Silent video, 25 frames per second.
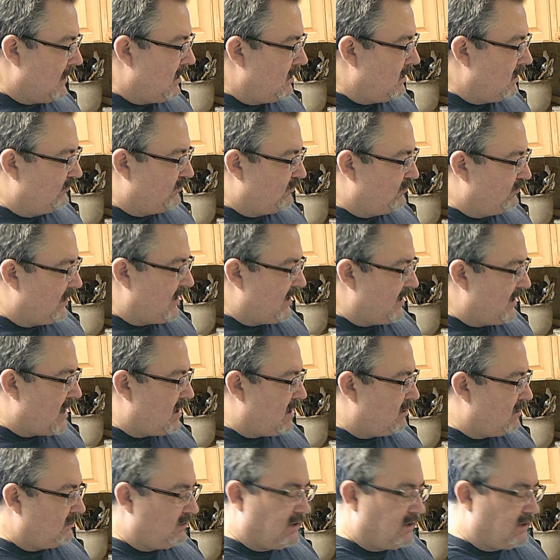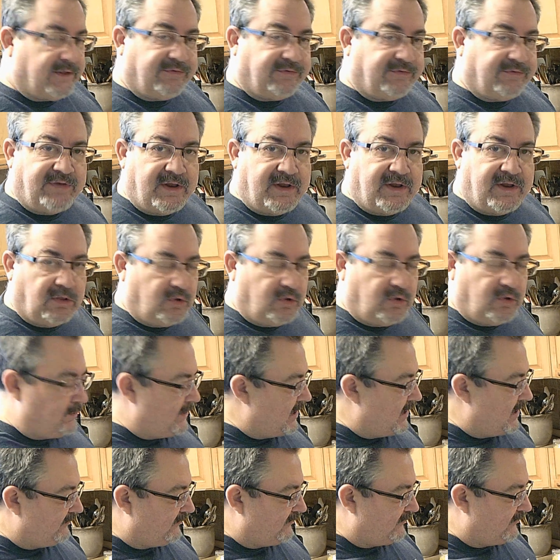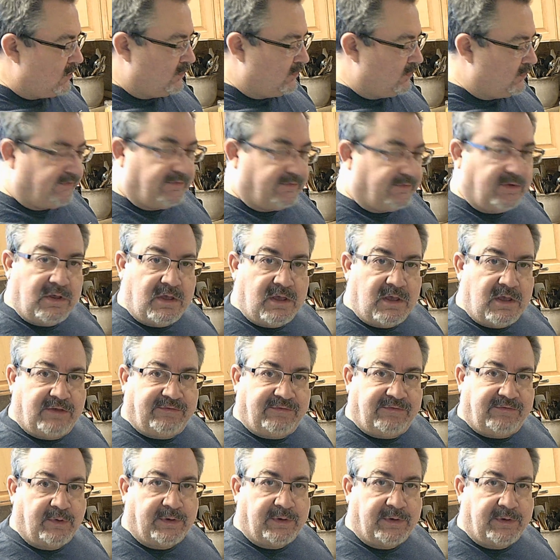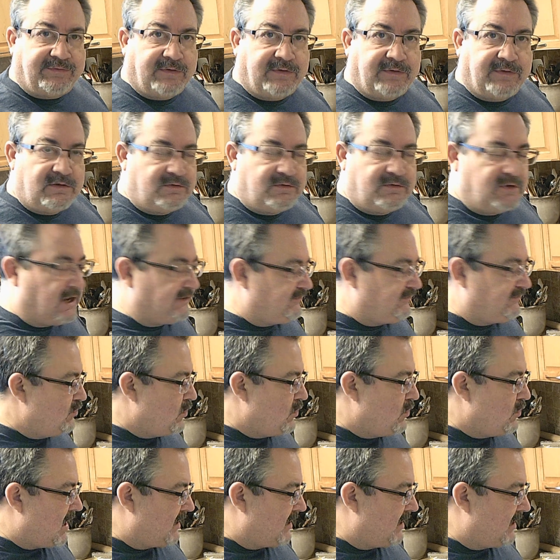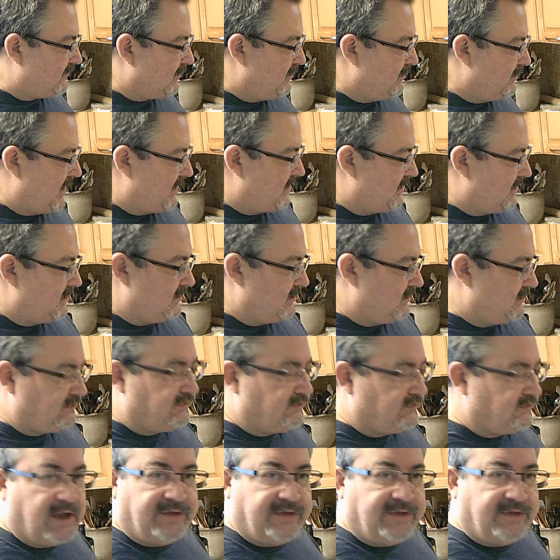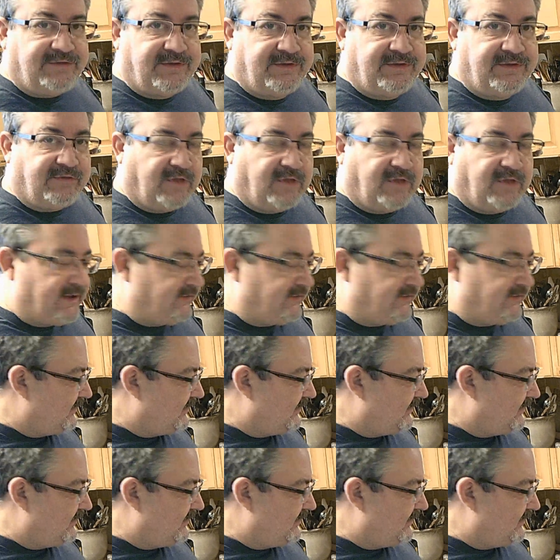Took it out, let it sit a little bit so it's not too hot for me to touch and slice.